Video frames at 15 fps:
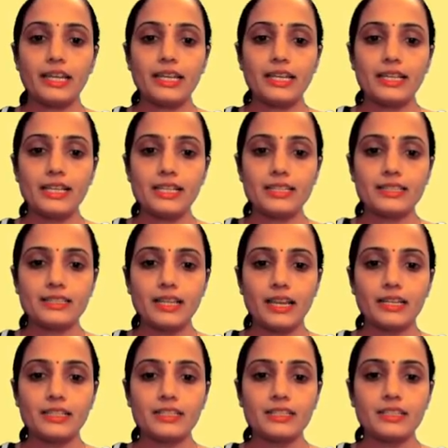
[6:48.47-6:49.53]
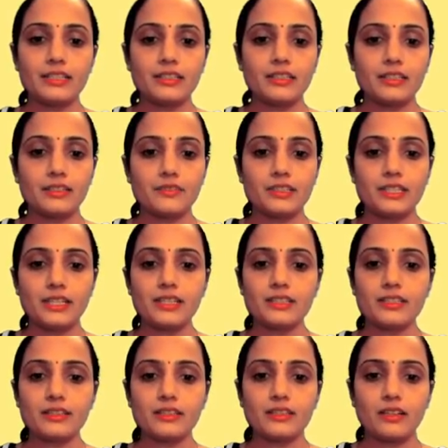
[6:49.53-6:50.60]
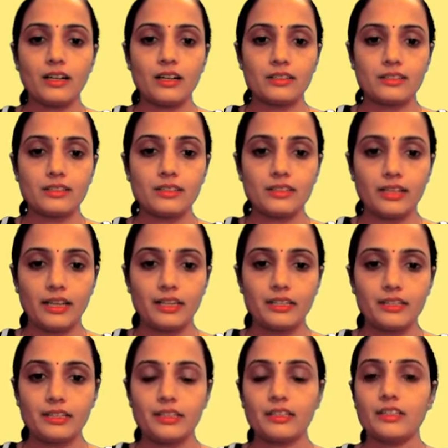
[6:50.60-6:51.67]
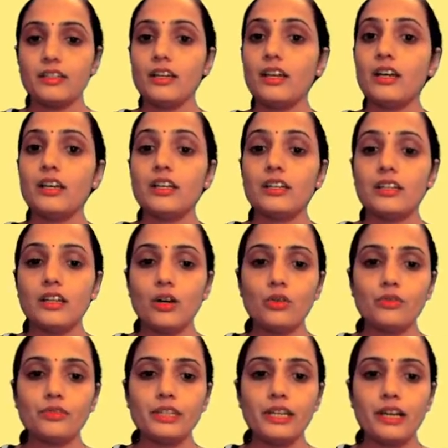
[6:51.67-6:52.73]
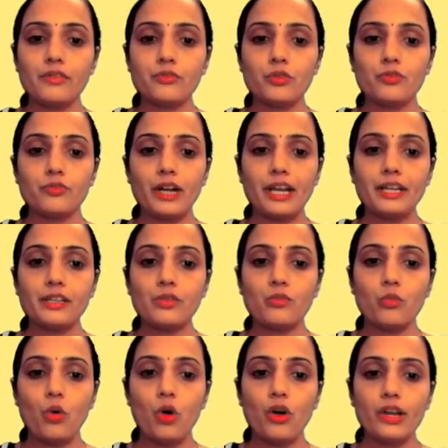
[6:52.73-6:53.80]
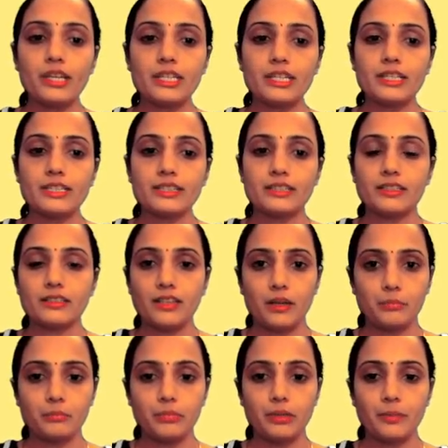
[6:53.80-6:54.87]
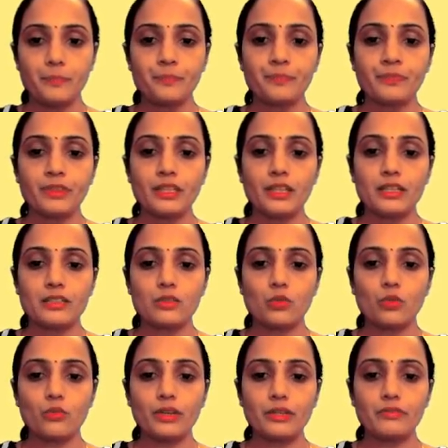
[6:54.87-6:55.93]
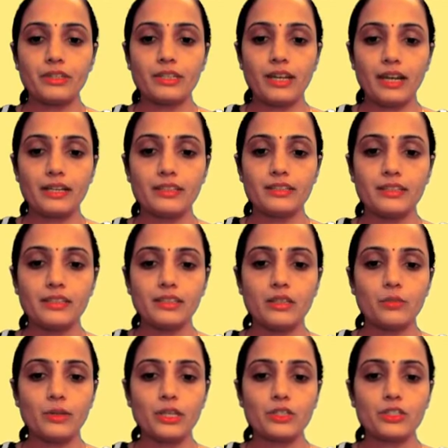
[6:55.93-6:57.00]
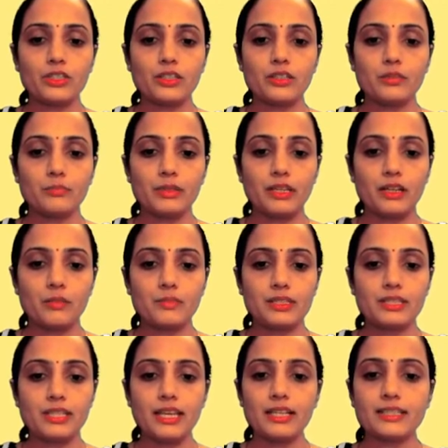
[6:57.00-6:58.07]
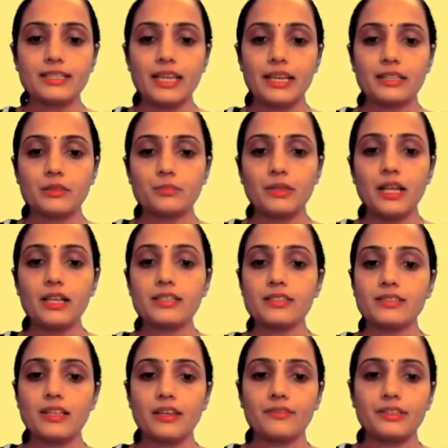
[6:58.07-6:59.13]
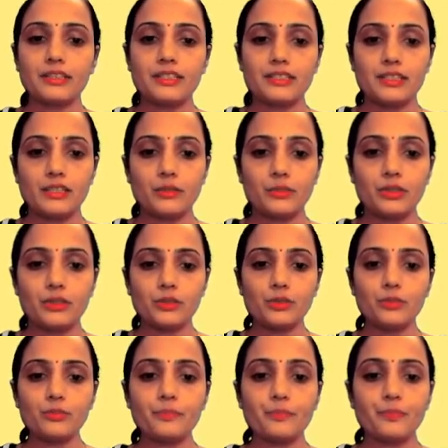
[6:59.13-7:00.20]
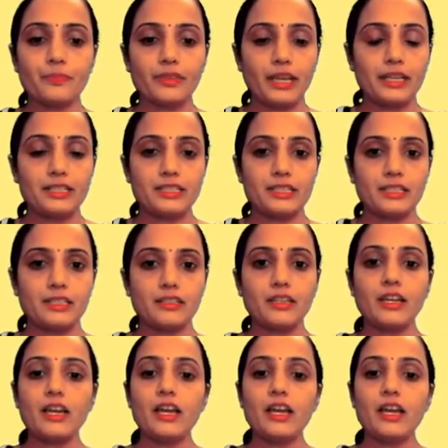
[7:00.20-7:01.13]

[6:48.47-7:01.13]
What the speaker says: Is 19 gives us the answer 19. Now we have to find what is the number. So when we write the equation, it becomes 6x plus 7 is equal to 19.